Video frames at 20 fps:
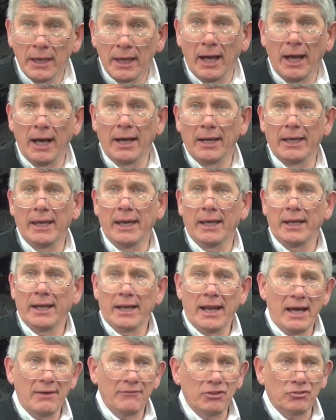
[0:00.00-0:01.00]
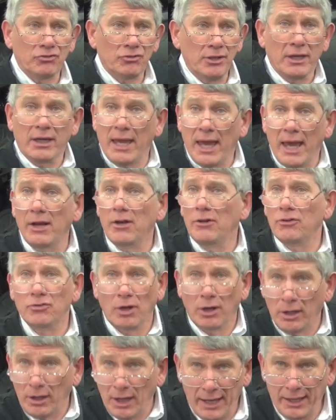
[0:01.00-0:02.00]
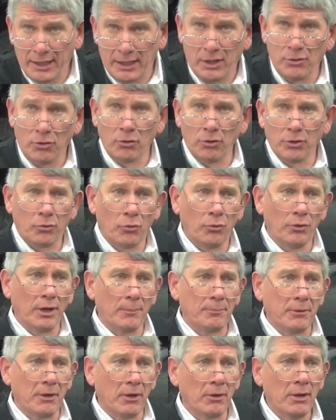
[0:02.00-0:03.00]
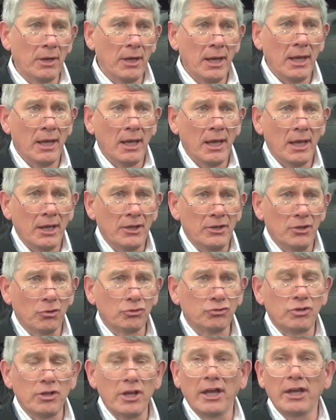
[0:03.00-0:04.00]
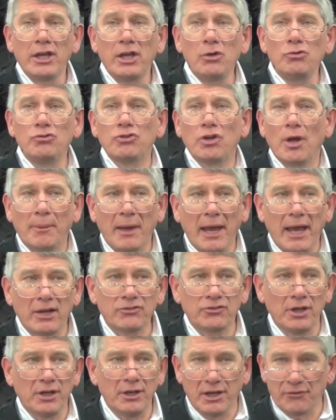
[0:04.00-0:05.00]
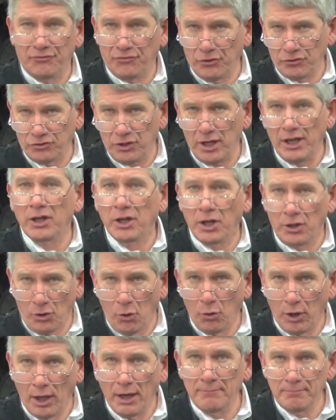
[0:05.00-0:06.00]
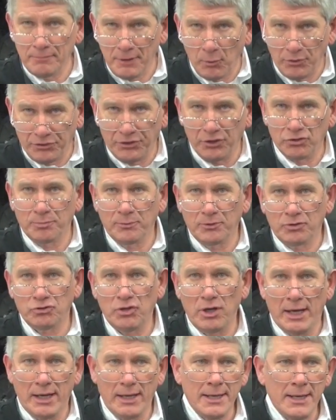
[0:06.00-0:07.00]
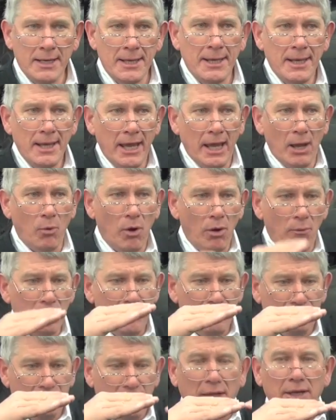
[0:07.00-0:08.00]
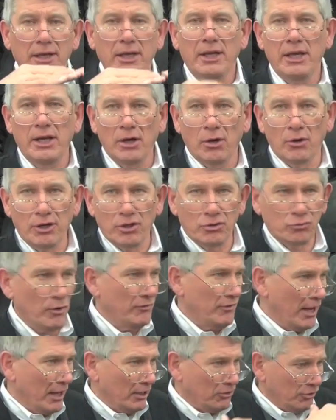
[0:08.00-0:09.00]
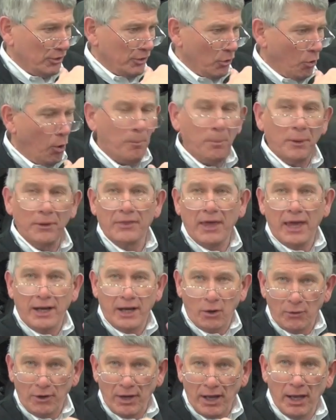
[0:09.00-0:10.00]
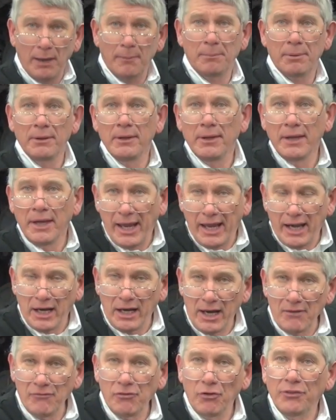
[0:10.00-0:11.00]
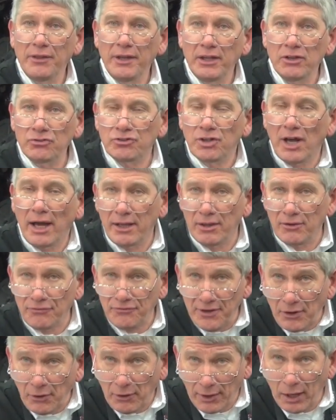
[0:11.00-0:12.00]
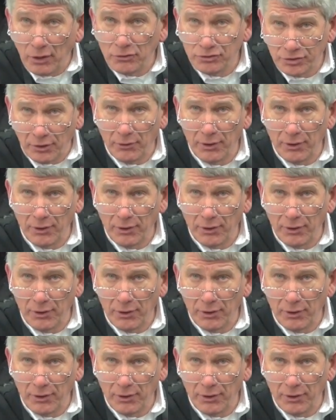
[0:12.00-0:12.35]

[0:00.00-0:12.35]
uh, and, and obviously in Canada there's a lot of canola growing up there, you'll see a huge capacity difference in canola with this machine. And what we have done in here is we've actually opened that area up and leveled the inside of the feeder house